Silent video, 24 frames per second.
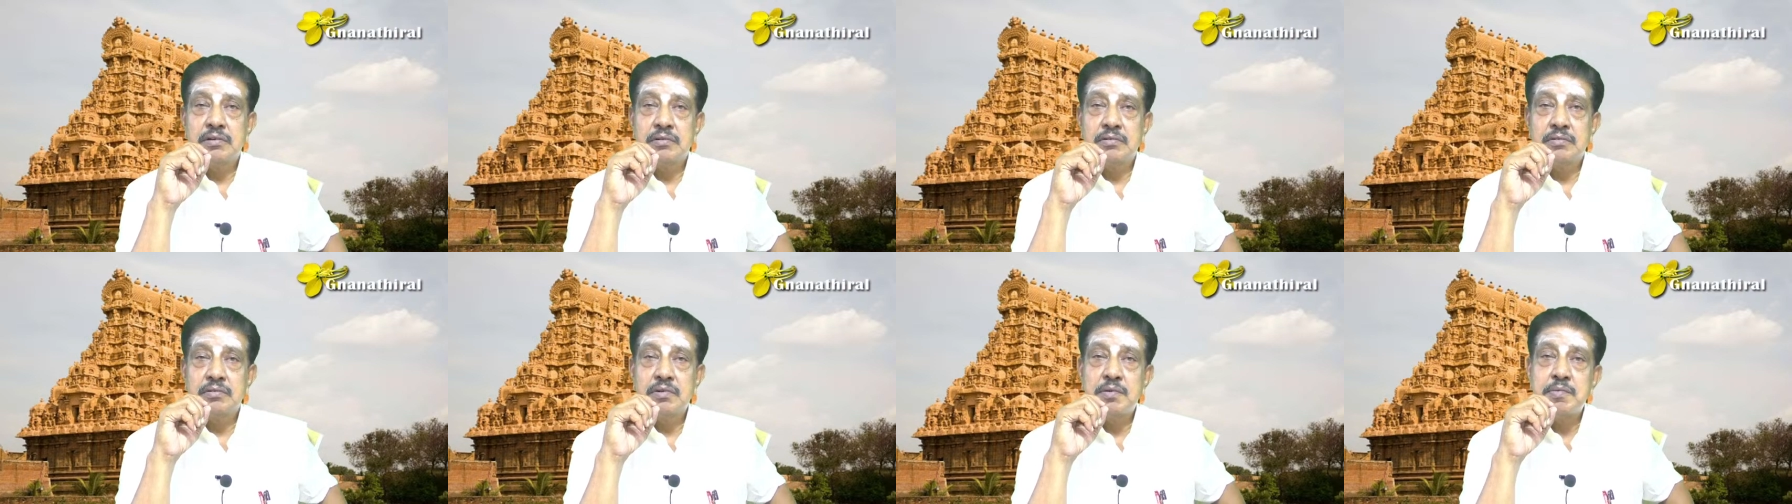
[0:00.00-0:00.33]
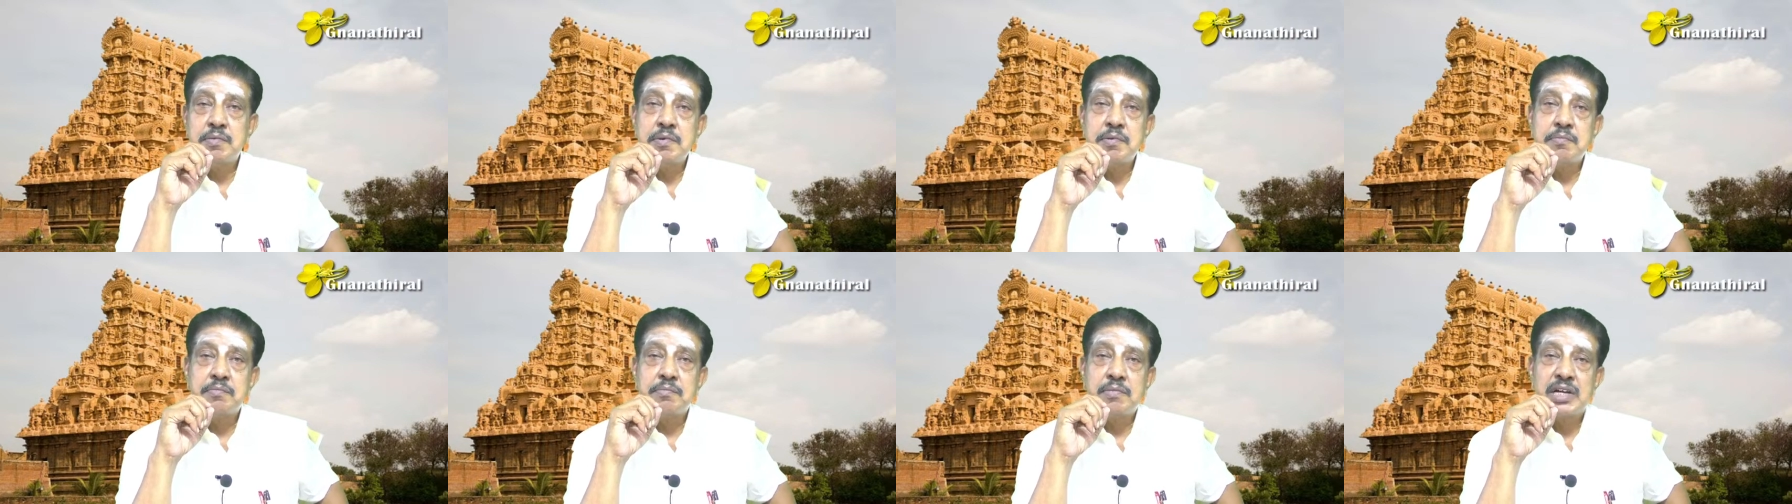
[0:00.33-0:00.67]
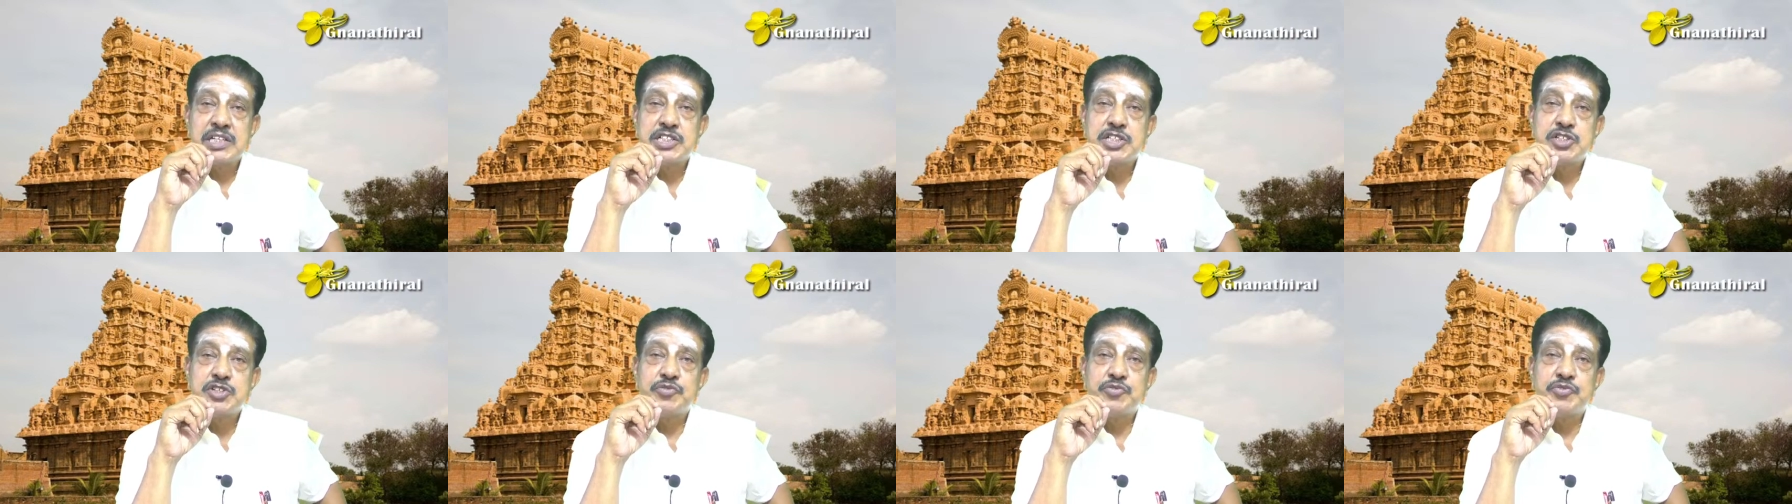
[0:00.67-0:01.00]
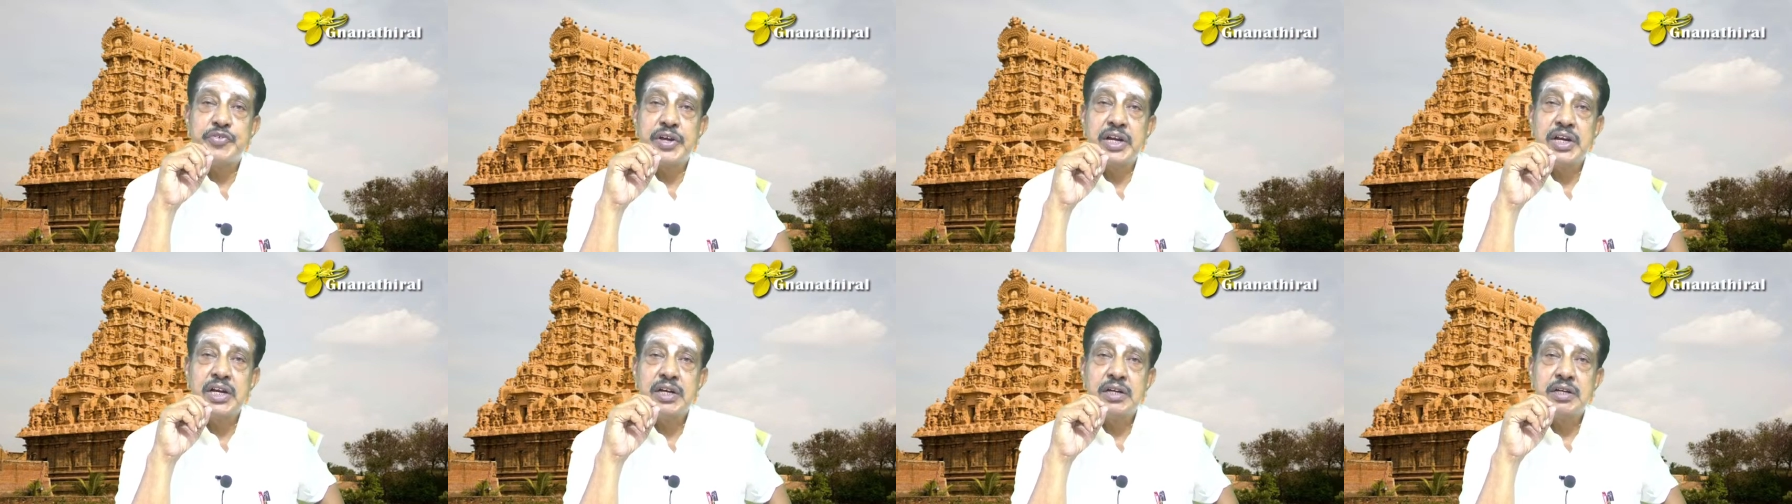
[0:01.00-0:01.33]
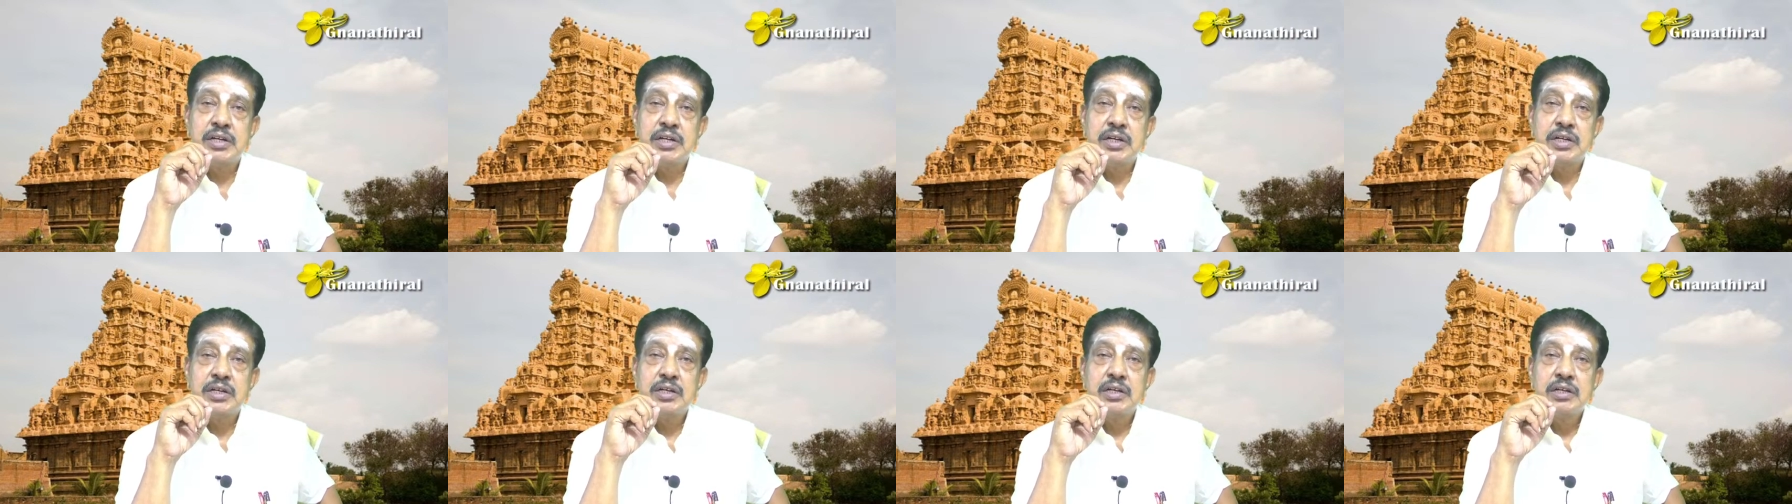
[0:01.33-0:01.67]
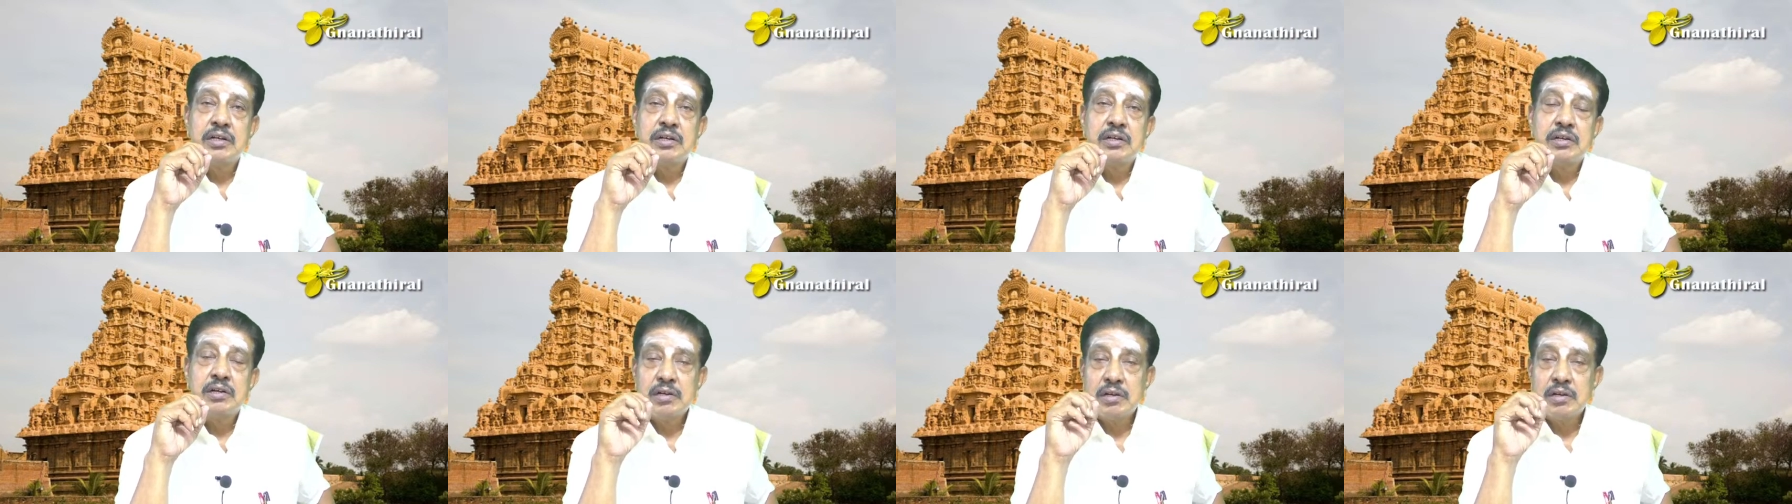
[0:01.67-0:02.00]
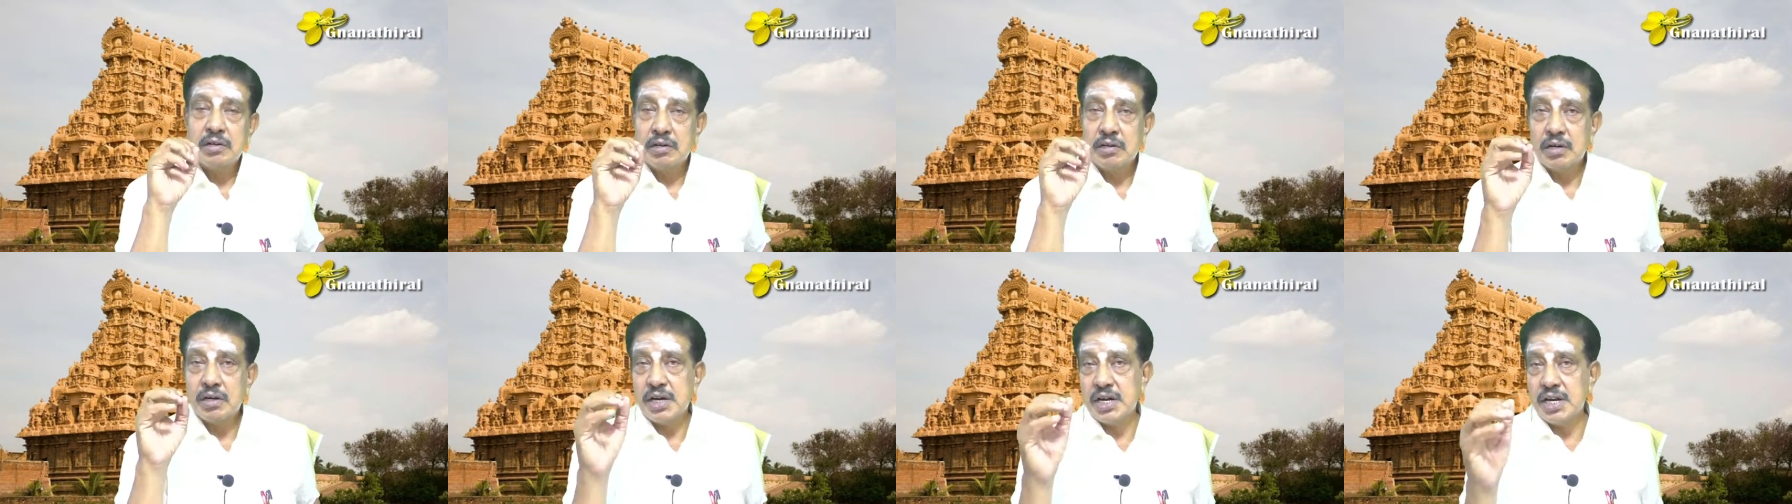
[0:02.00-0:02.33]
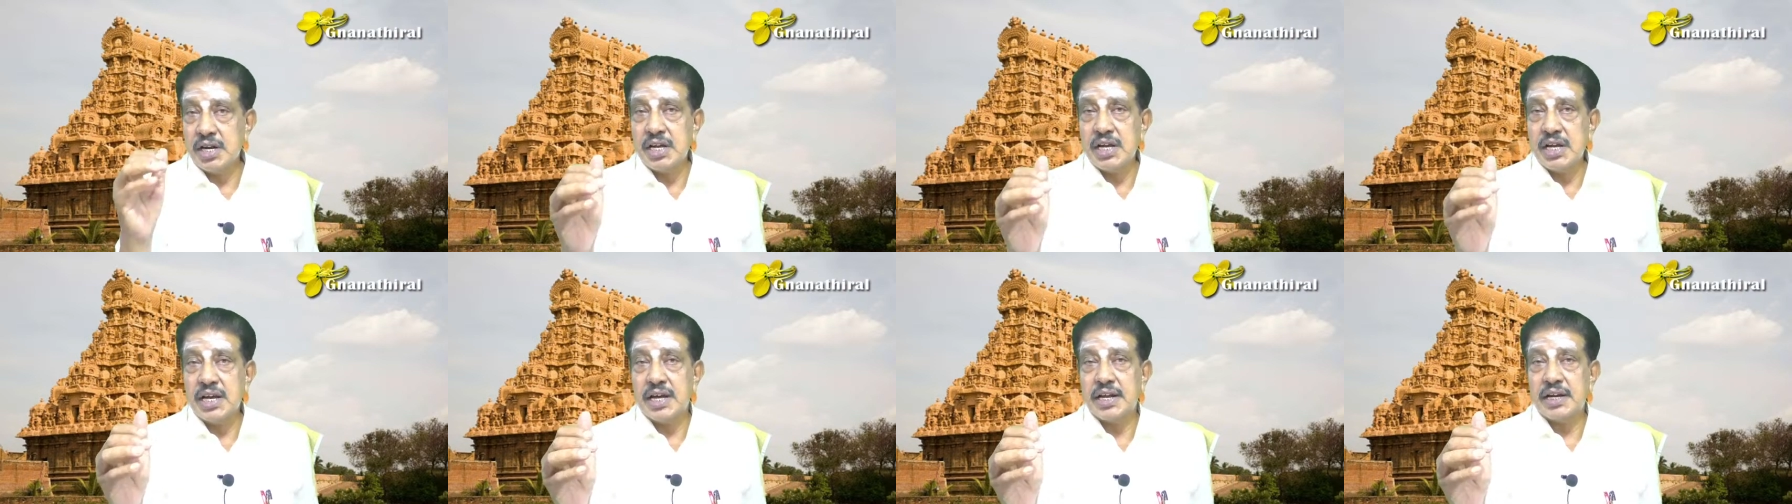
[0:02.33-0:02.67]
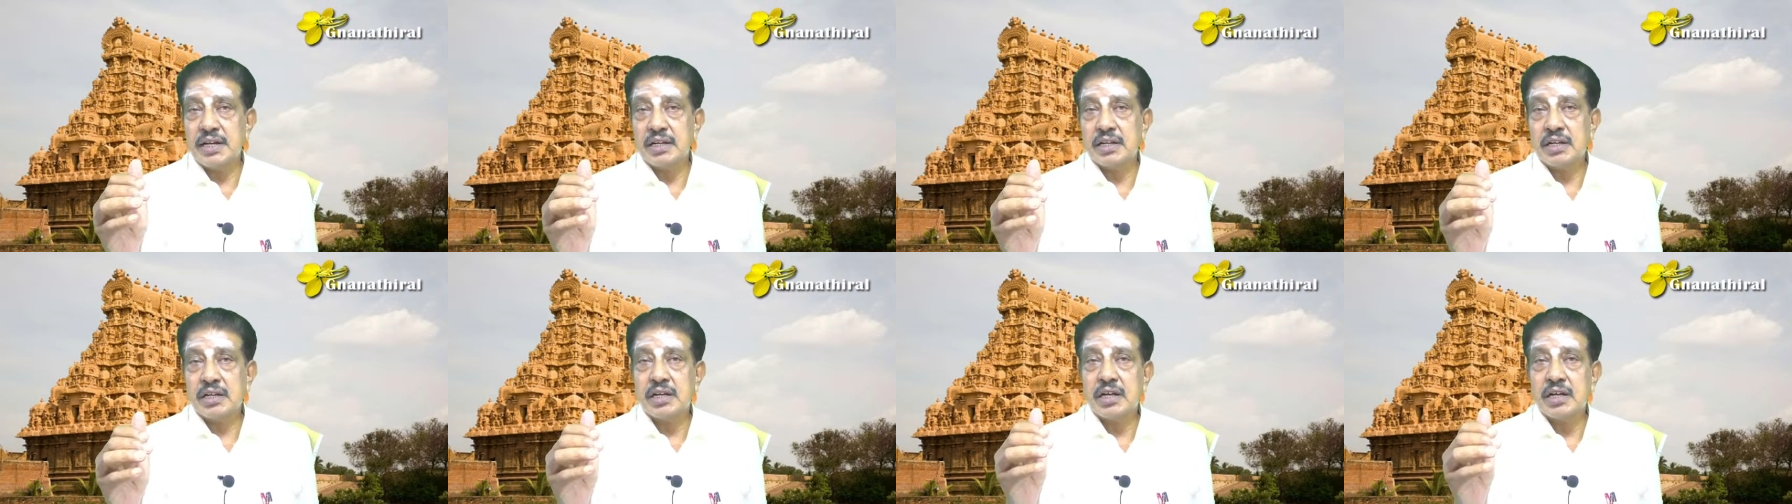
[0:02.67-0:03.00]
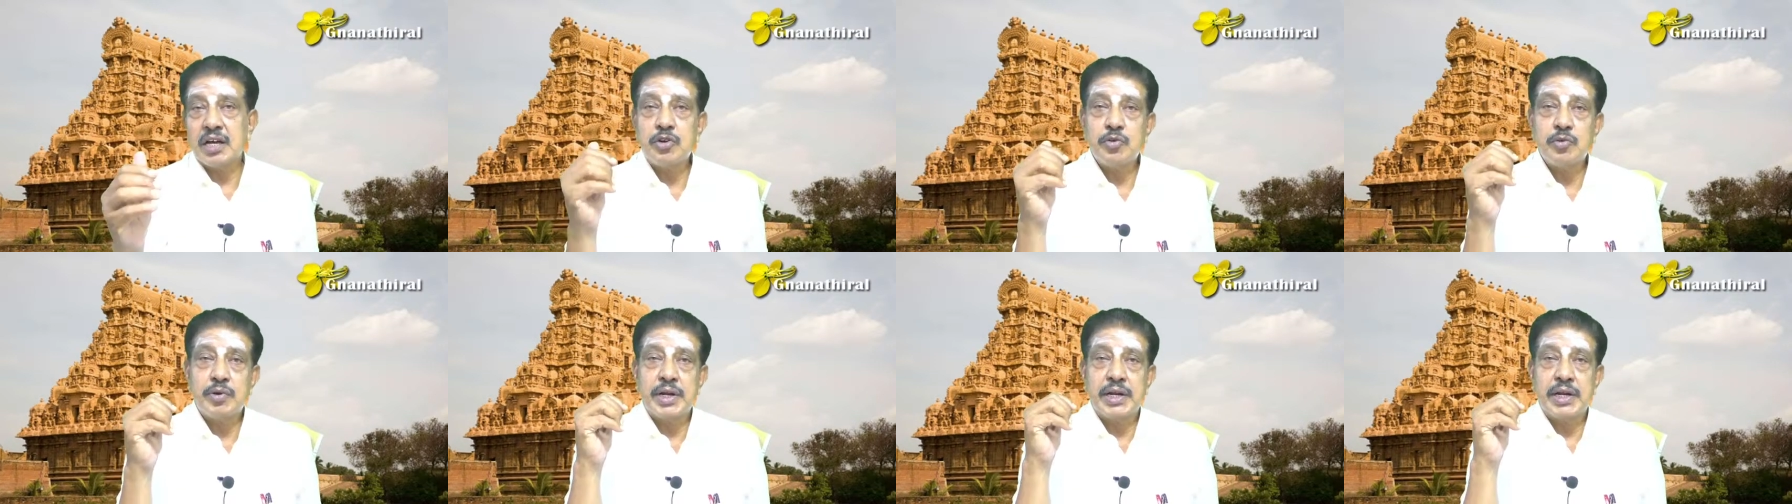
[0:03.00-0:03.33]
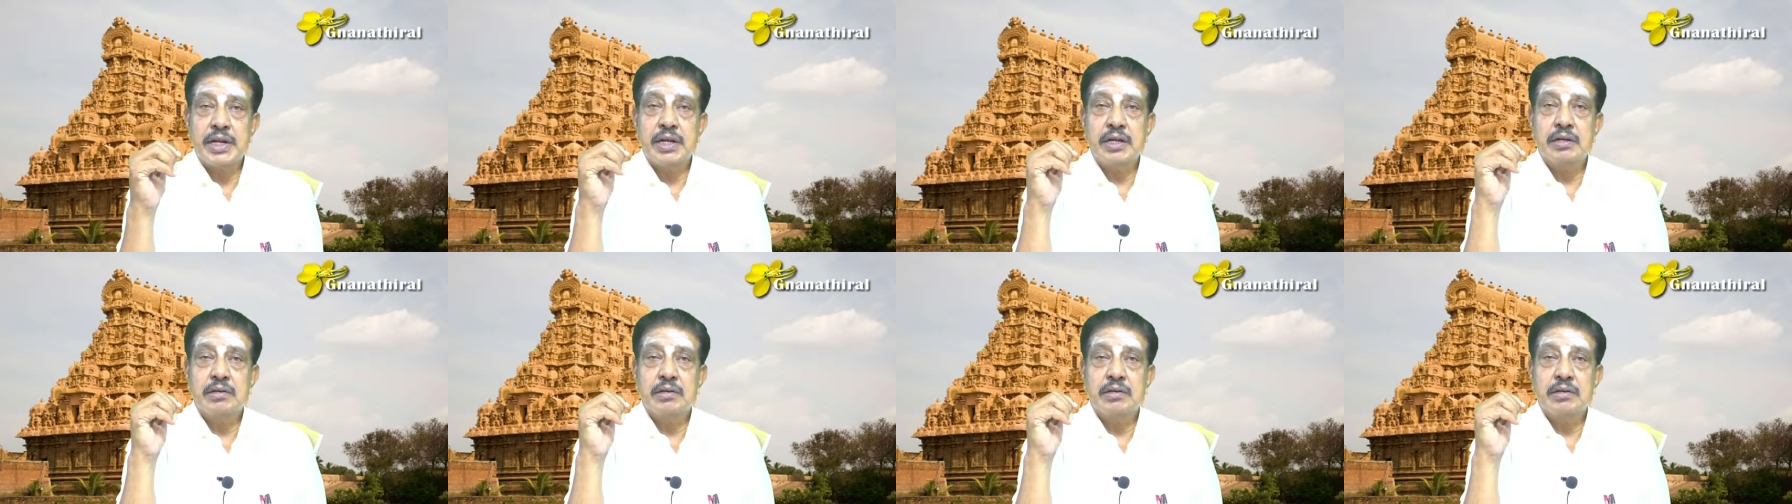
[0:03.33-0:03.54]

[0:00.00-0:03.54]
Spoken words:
will be much felt near Karuvarai.